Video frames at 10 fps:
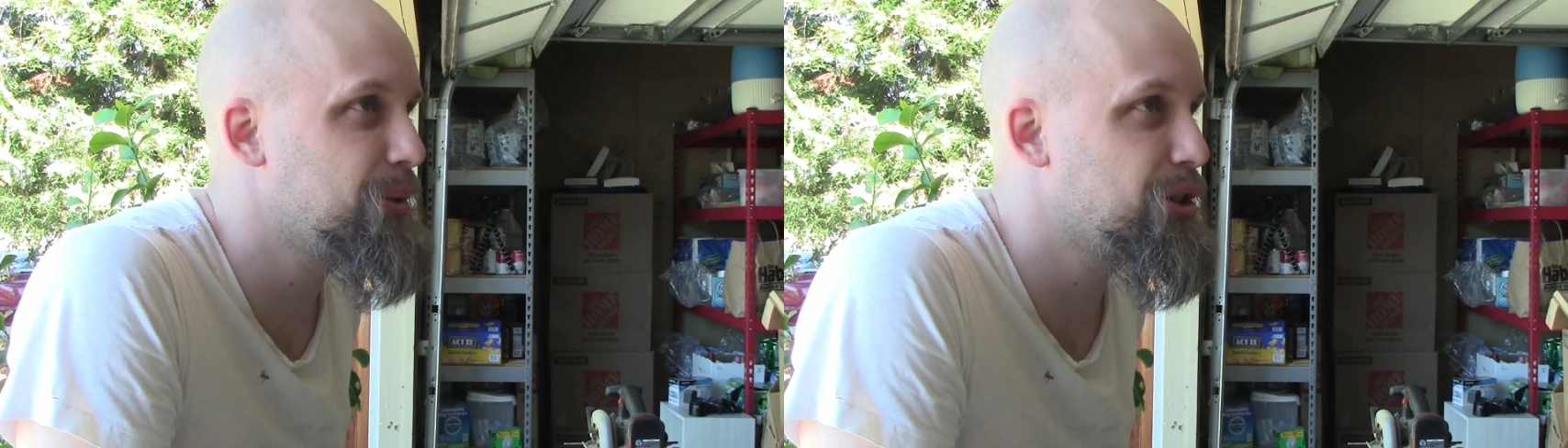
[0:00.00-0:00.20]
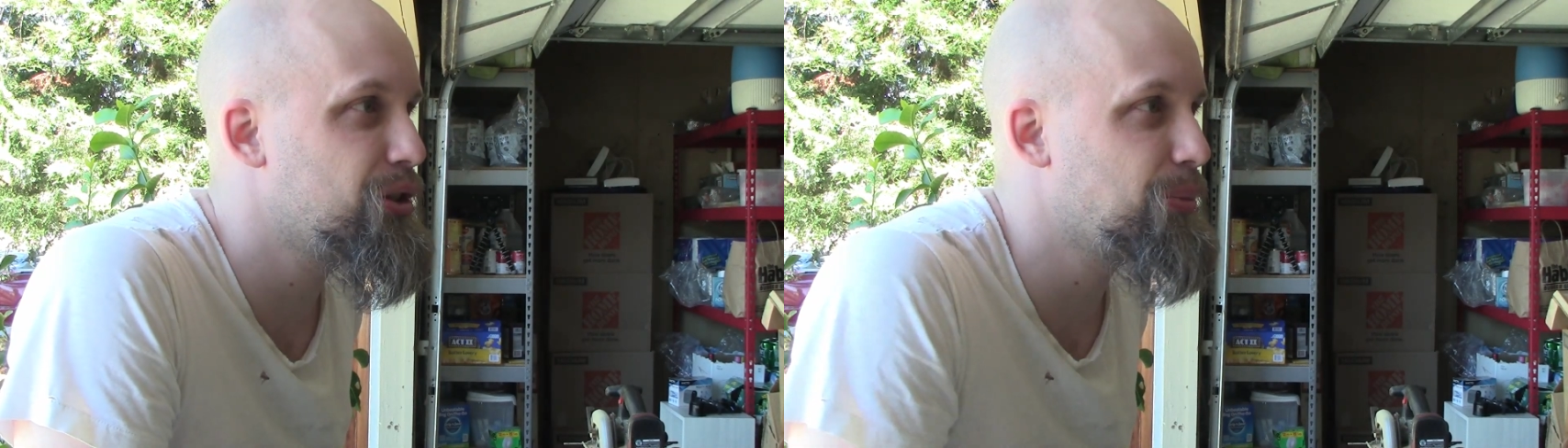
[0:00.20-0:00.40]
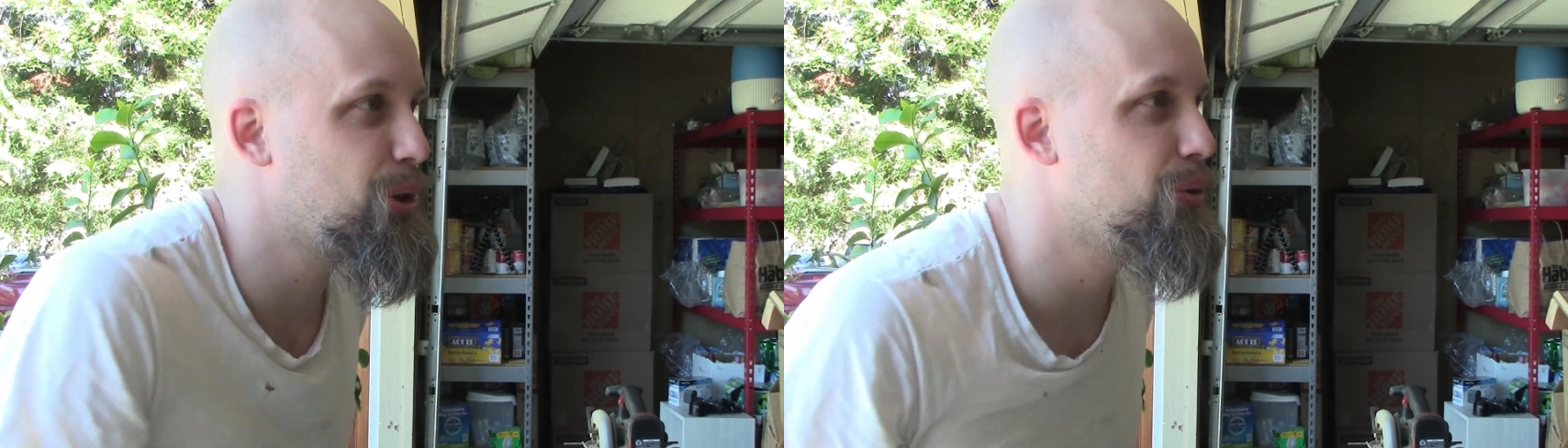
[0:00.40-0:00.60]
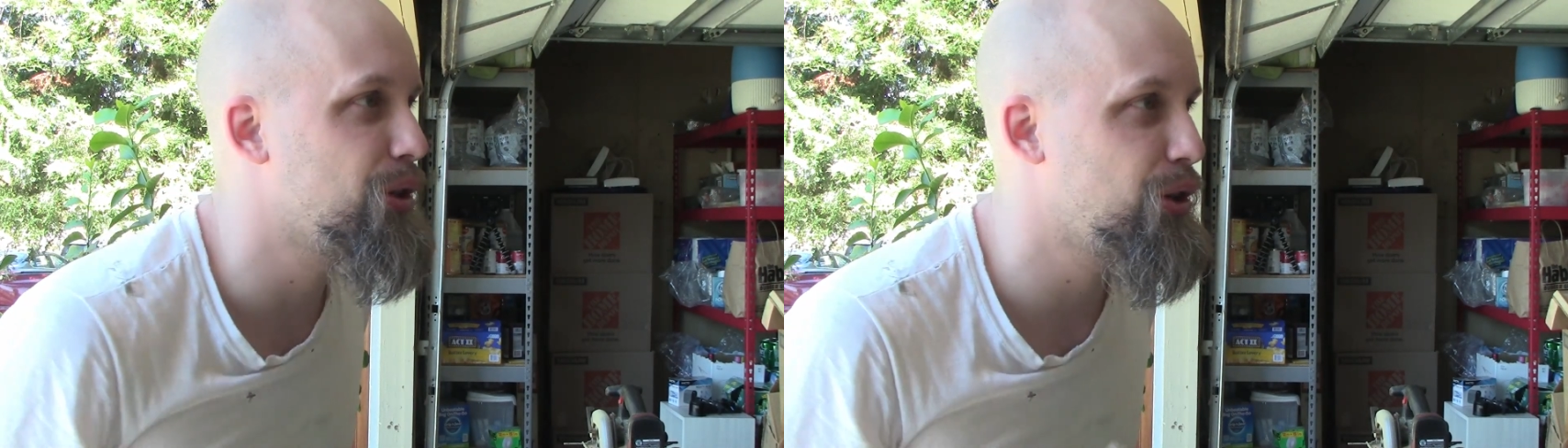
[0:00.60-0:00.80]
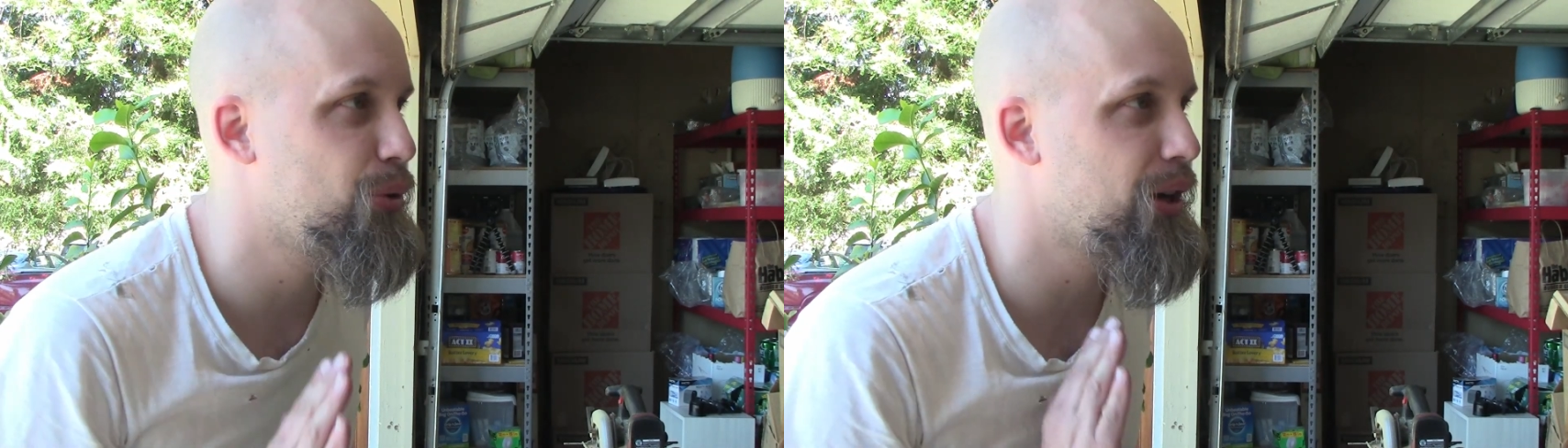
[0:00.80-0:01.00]
make sure I'm going
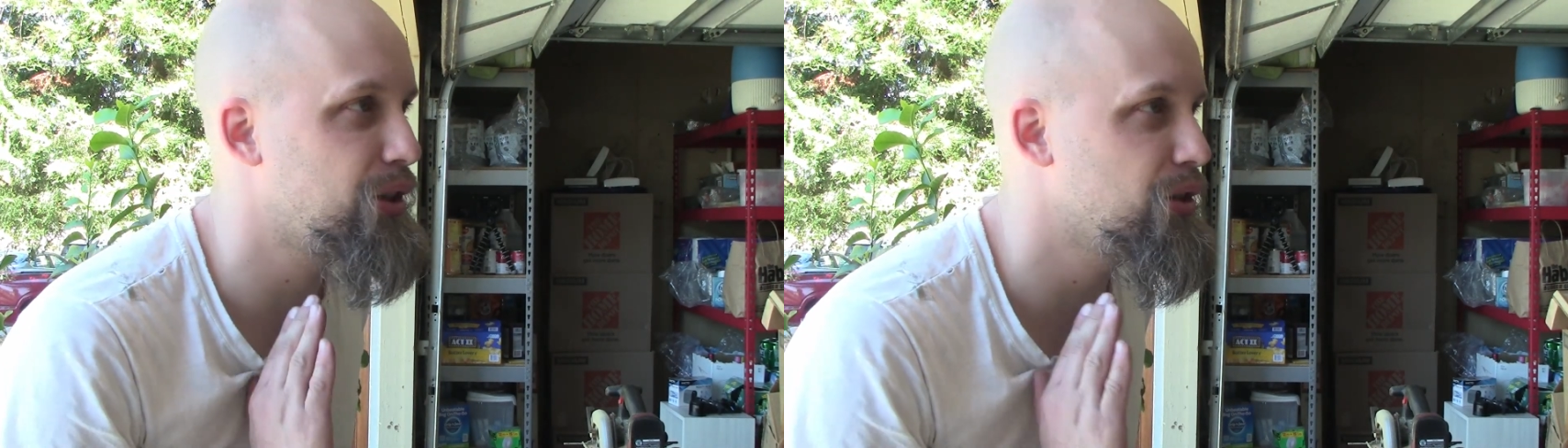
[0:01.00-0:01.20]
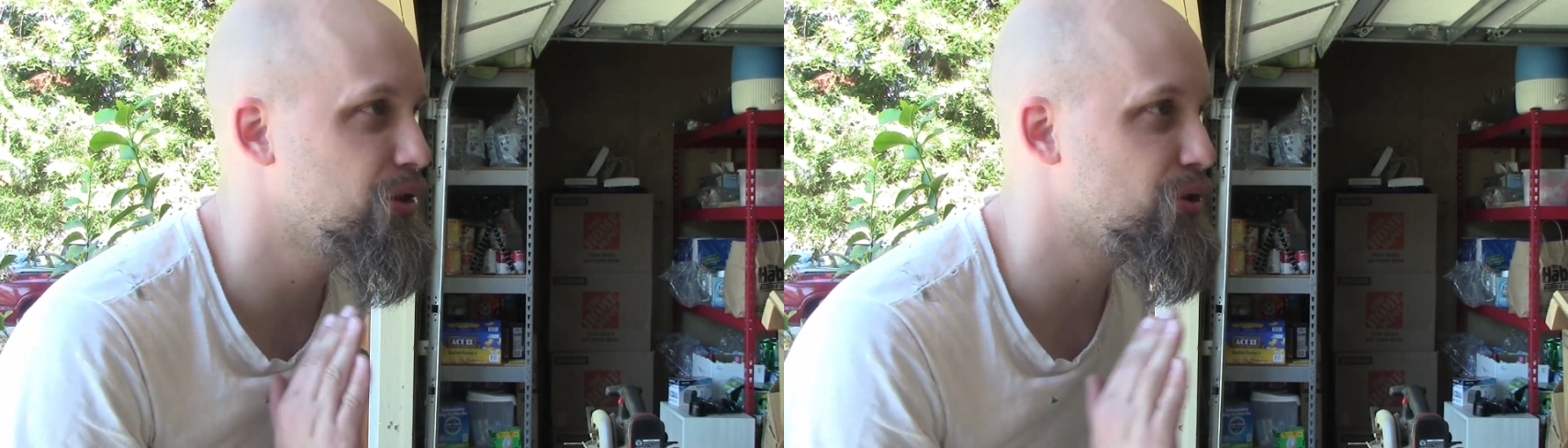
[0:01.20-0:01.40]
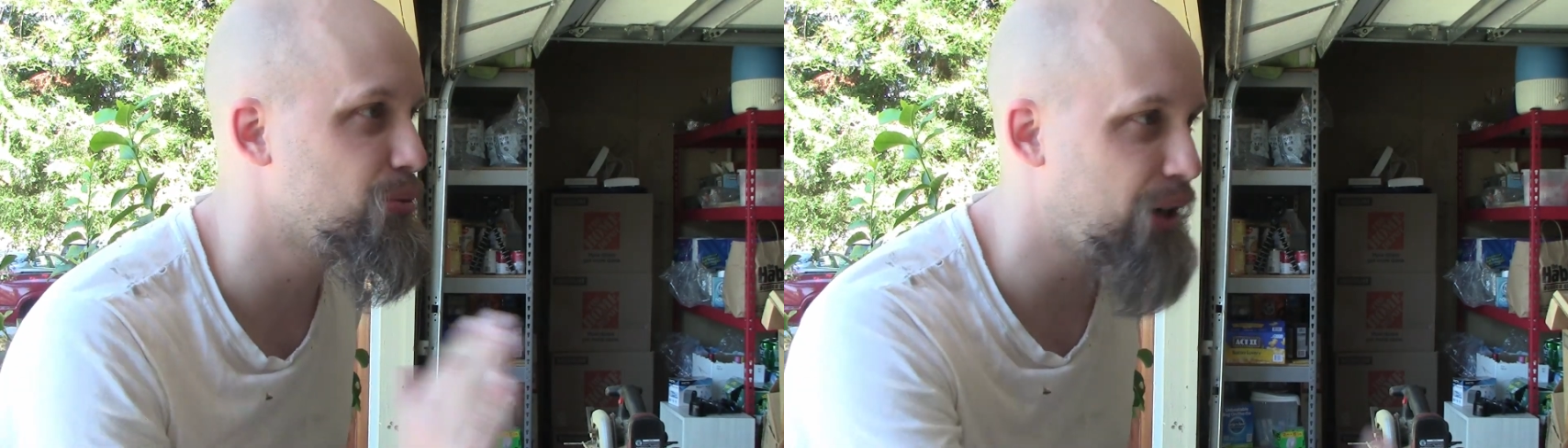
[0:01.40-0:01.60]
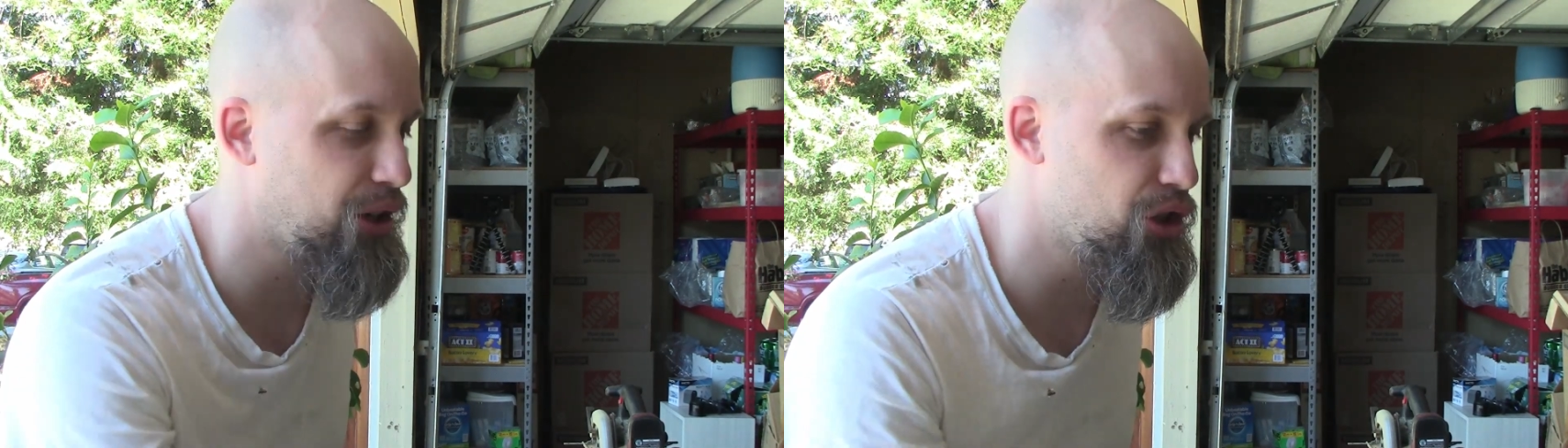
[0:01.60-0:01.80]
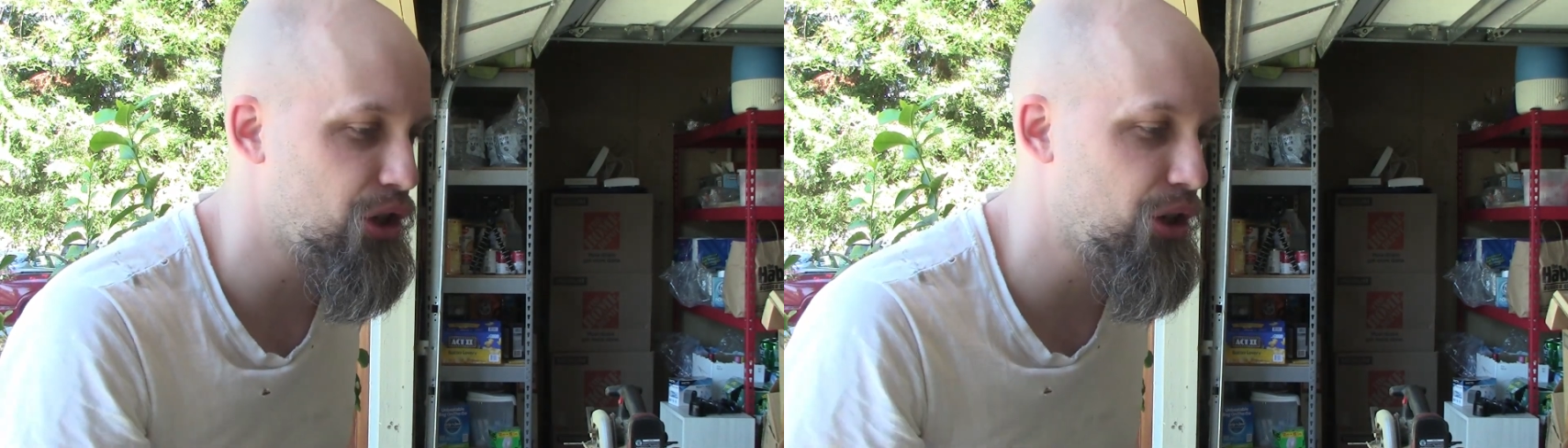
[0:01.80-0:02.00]
the correct
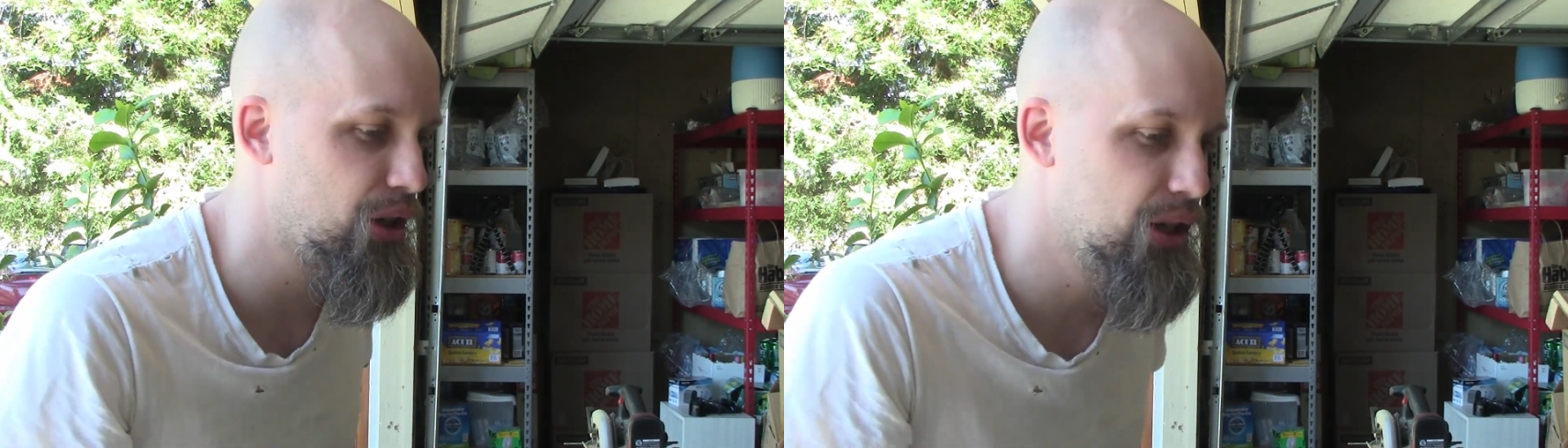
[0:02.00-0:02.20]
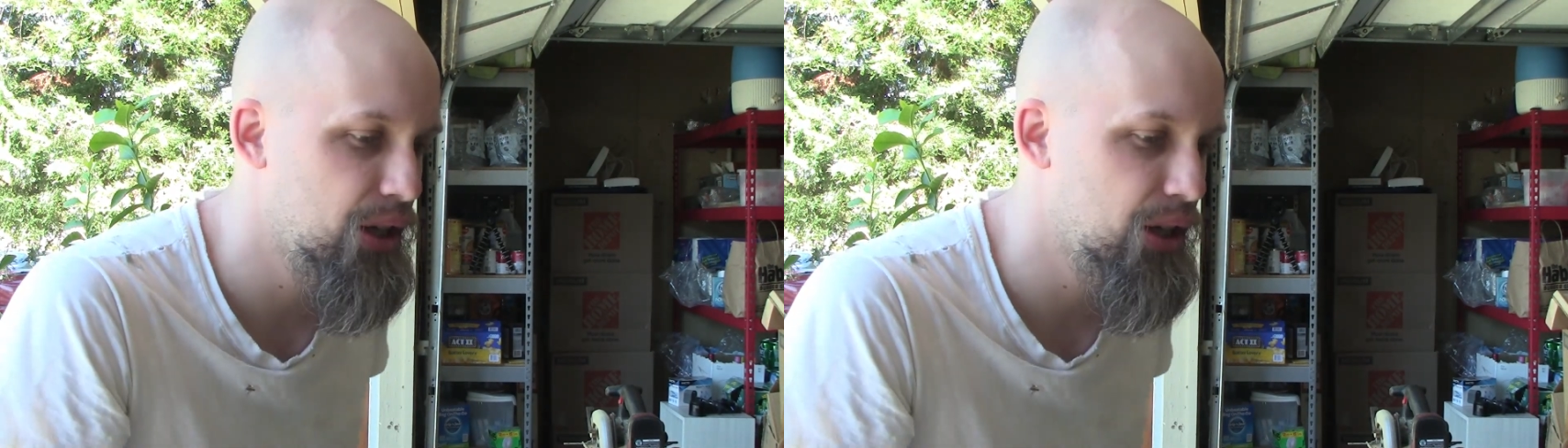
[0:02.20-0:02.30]
direction,